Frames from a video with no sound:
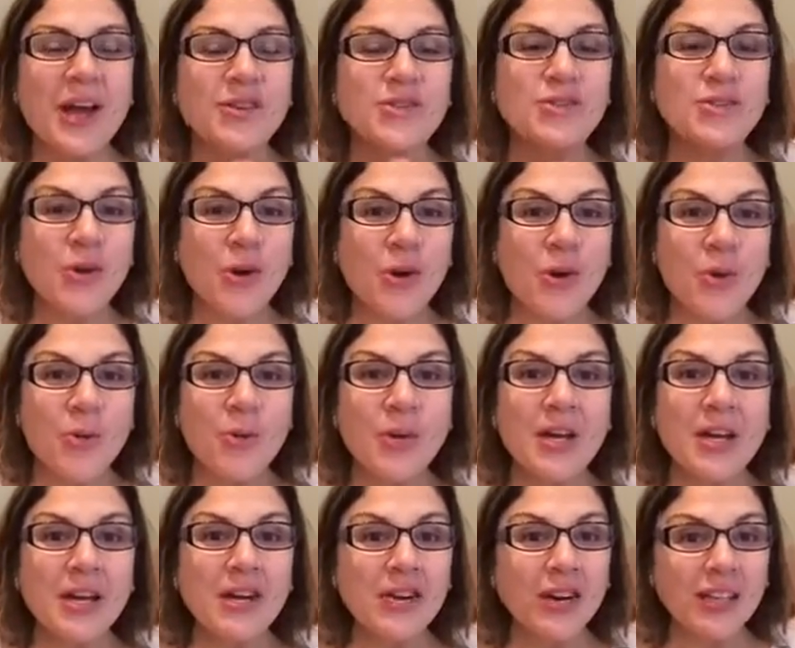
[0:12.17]
So
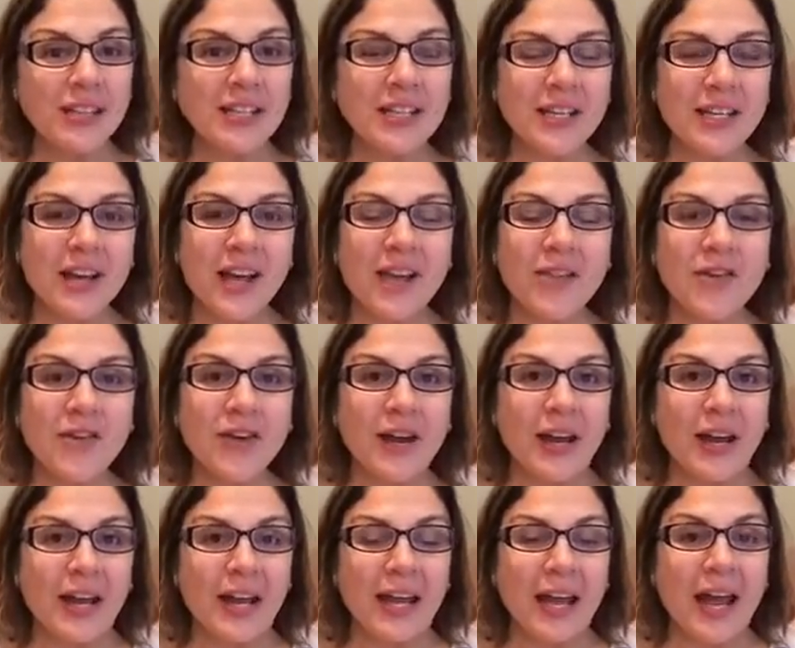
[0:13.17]
we got together
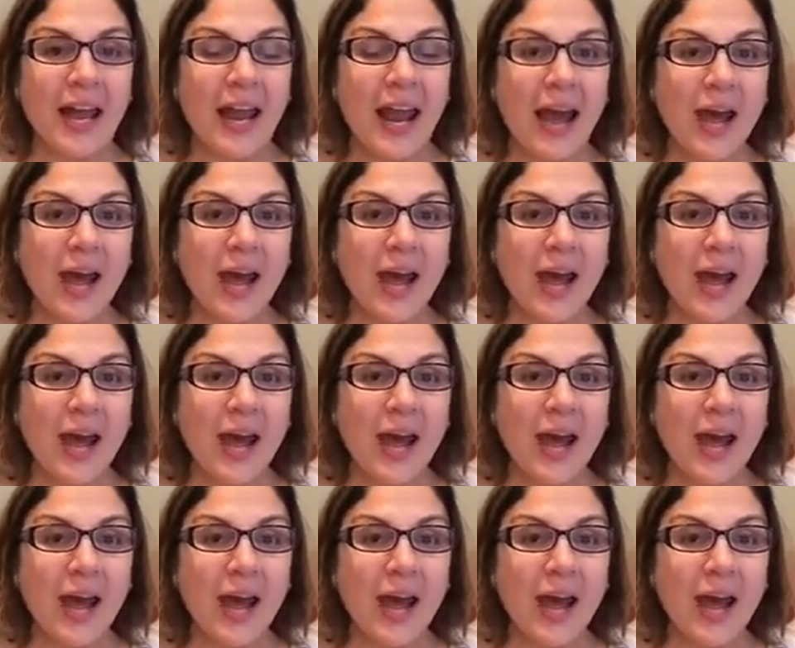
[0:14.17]
and